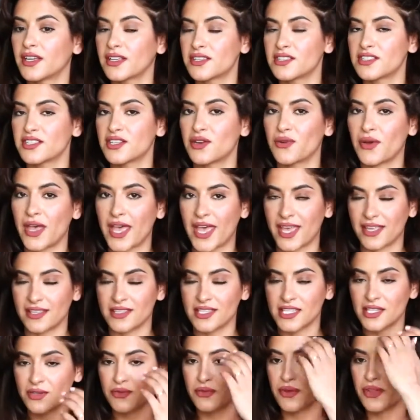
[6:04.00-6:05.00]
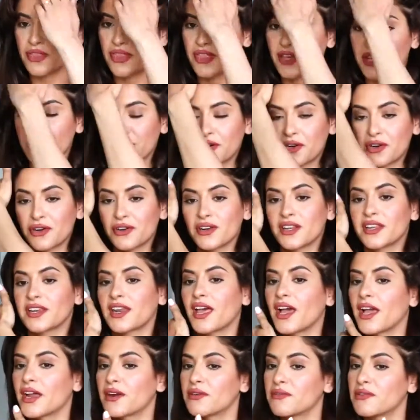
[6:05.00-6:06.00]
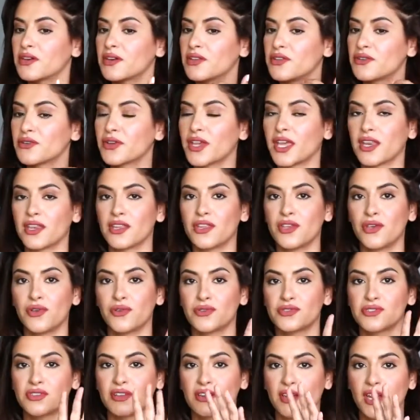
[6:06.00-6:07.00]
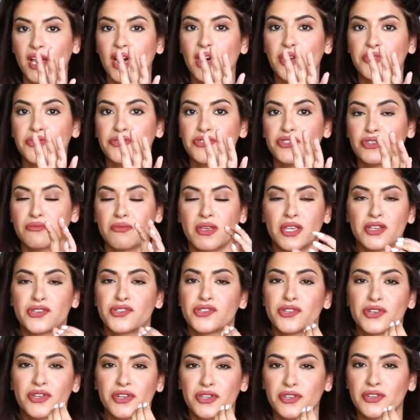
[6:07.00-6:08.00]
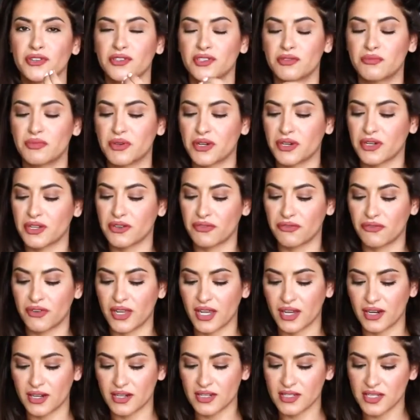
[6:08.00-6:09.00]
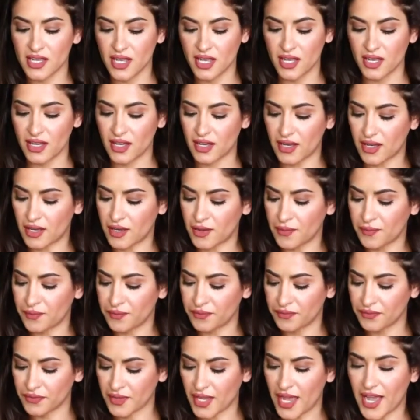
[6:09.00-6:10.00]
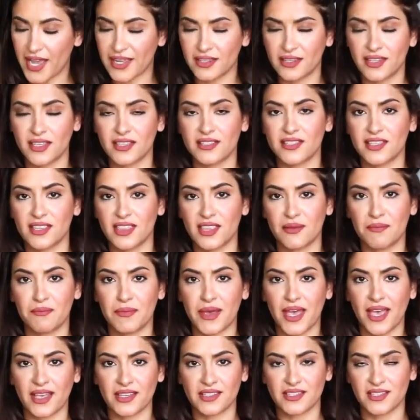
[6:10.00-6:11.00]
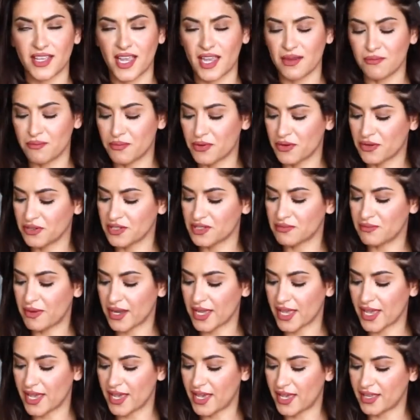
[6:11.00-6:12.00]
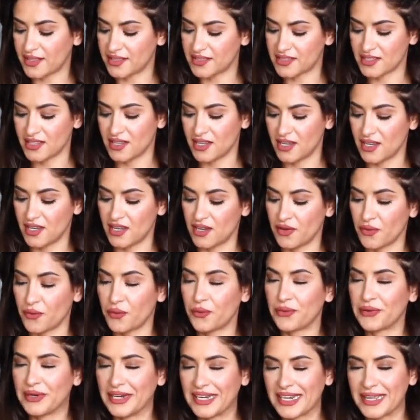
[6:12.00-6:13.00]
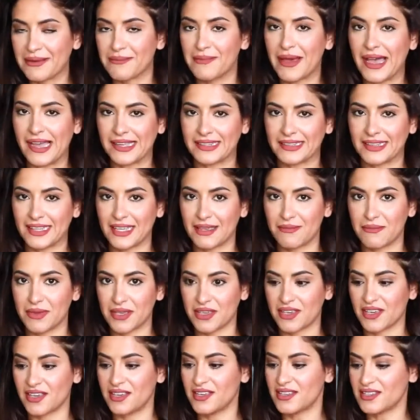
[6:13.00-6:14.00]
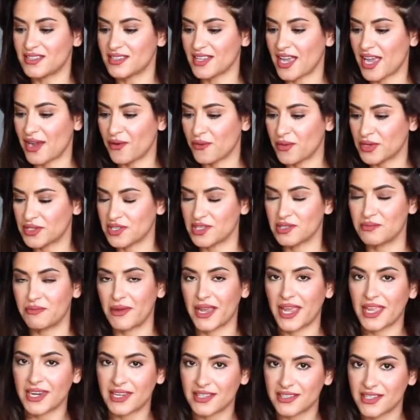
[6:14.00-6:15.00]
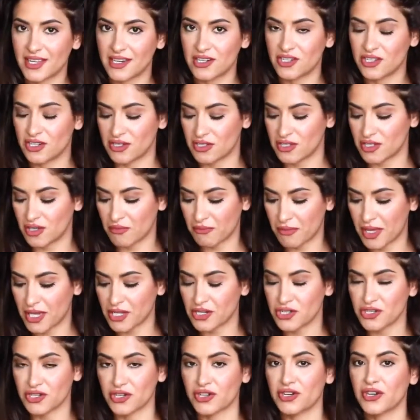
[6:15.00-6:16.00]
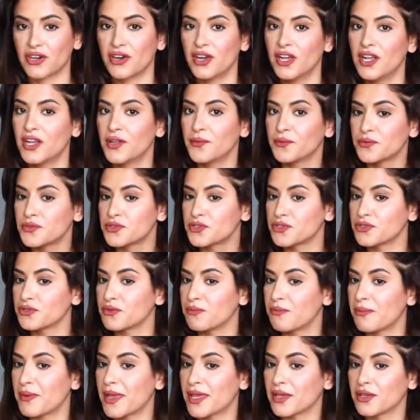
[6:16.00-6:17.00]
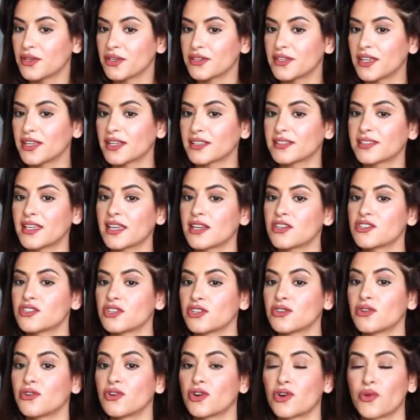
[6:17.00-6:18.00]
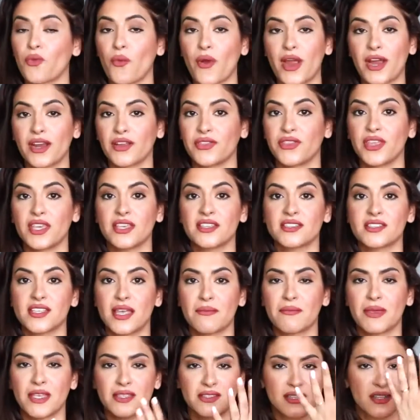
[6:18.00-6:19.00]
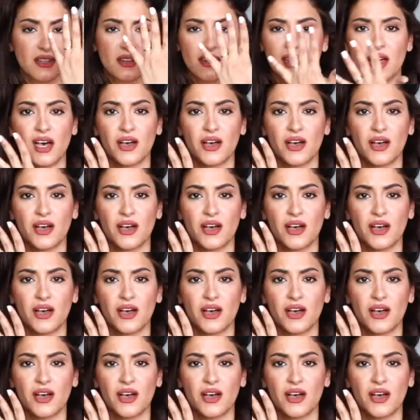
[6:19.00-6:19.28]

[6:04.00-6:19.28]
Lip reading: not so handy with the curling iron, you can use gloves to make sure you don't burn your fingers. I did in the past. I burnt my hand really badly because I wasn't paying attention. So make sure to pay good attention or wear these amazing